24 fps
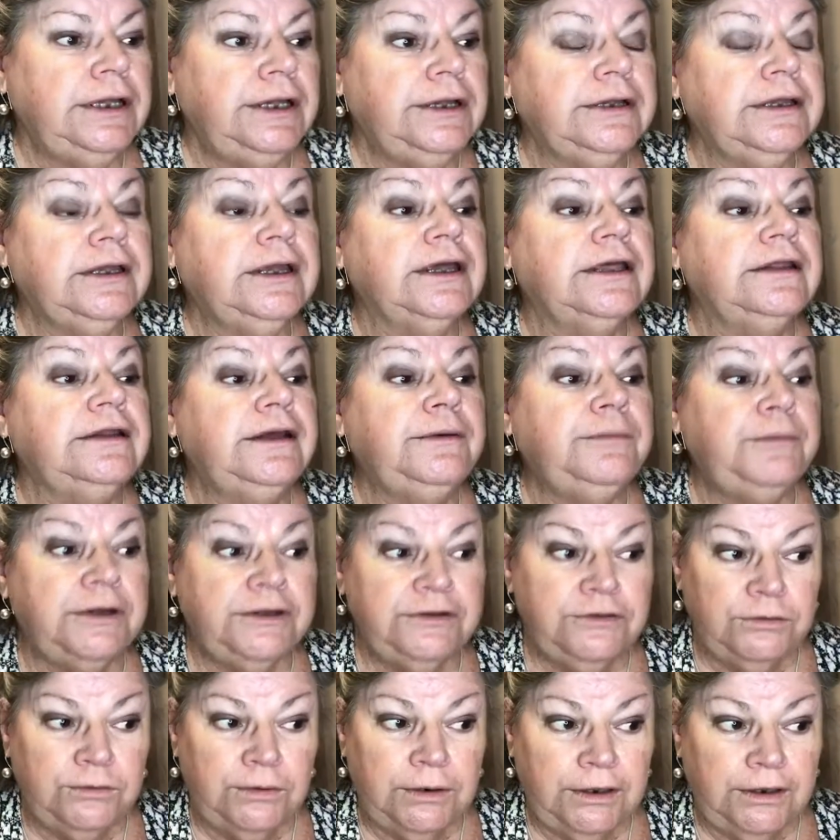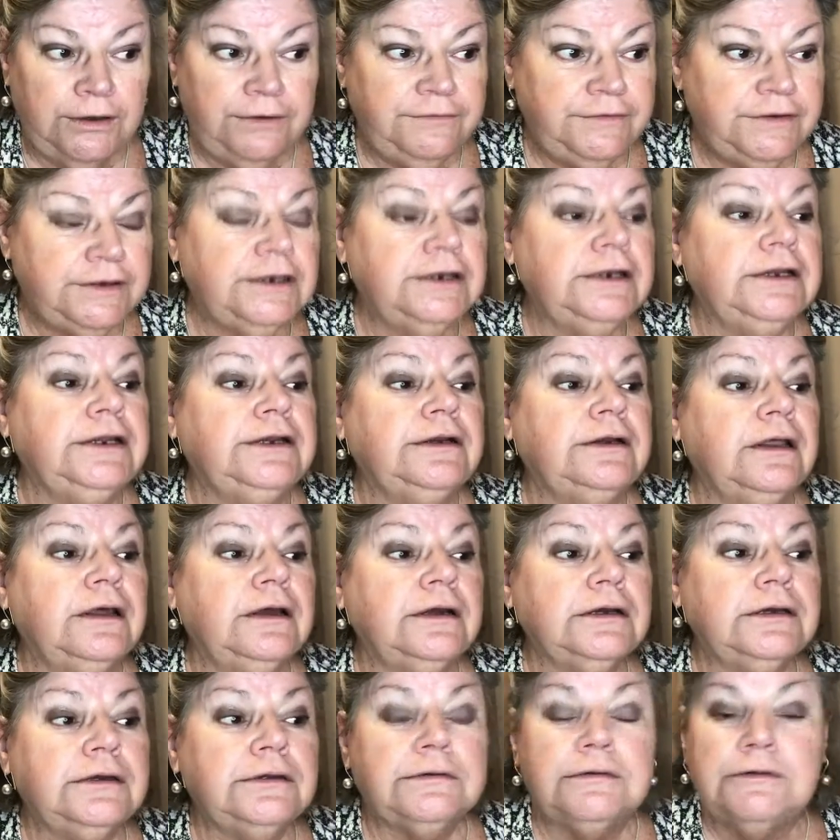Okay, that one's all over the lid
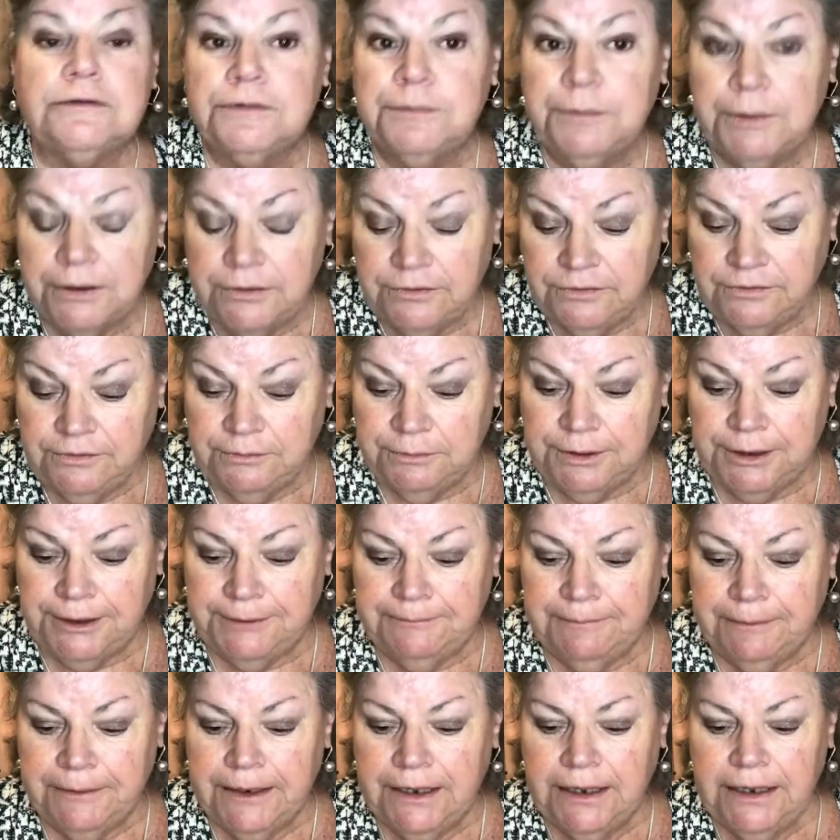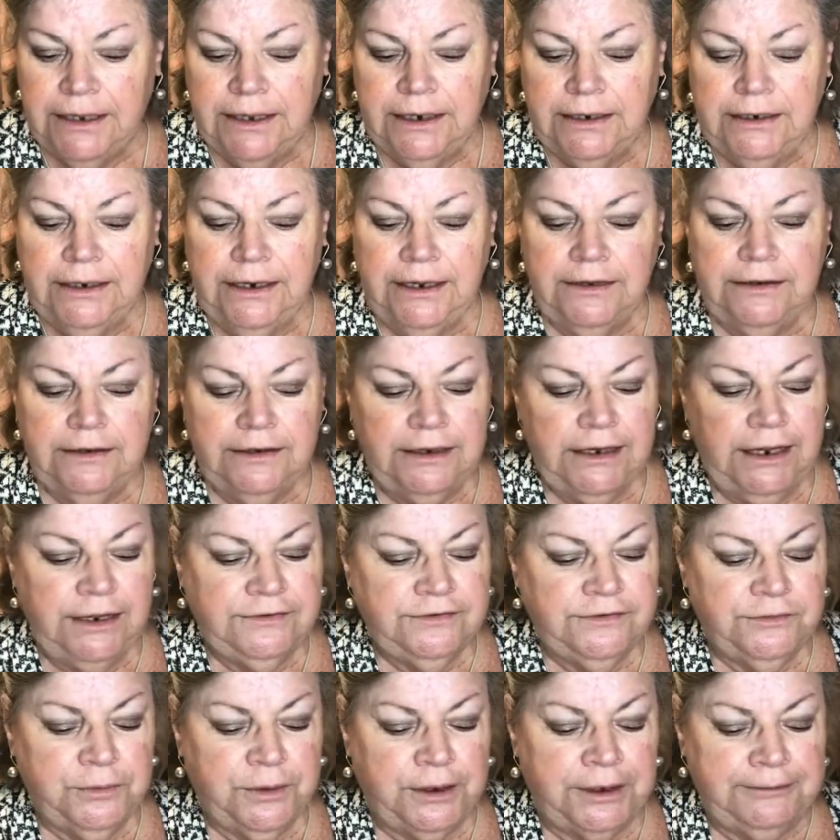like it's supposed to be. Now the
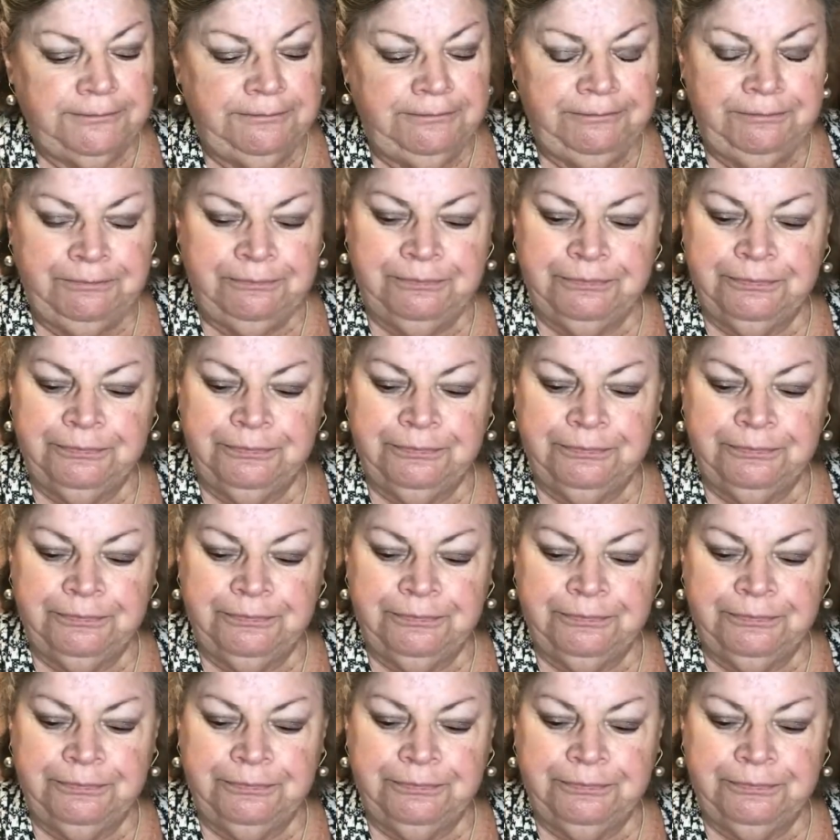next one